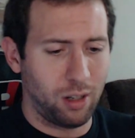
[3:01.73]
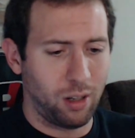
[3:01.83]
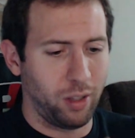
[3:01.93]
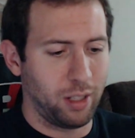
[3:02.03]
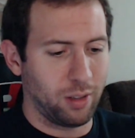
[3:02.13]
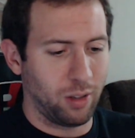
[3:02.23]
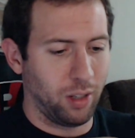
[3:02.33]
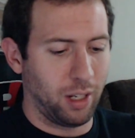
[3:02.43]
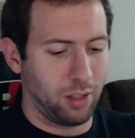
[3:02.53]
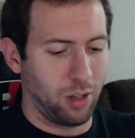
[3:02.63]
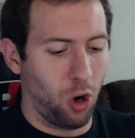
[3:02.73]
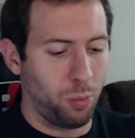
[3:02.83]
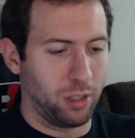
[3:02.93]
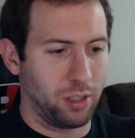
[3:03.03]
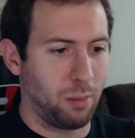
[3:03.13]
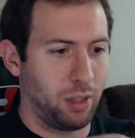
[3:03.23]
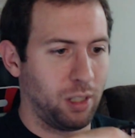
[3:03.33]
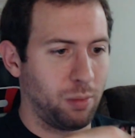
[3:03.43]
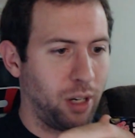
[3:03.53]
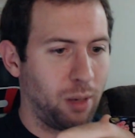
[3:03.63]
Oh, let us, let us open some of
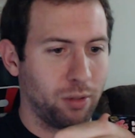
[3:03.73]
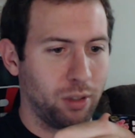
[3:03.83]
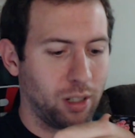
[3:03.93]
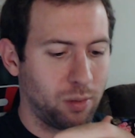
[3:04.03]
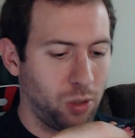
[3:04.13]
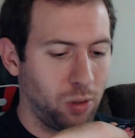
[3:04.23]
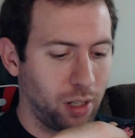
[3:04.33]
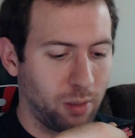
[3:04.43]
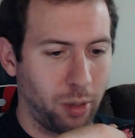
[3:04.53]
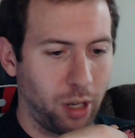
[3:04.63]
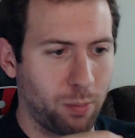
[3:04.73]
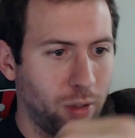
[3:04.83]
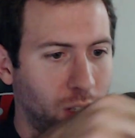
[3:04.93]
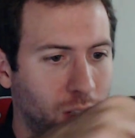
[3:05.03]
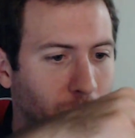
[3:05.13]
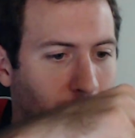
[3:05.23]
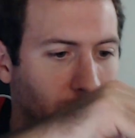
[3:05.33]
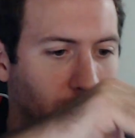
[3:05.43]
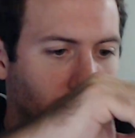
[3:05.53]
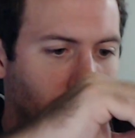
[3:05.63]
these Pop Rocks. Would you like some Pop Rocks, Molly?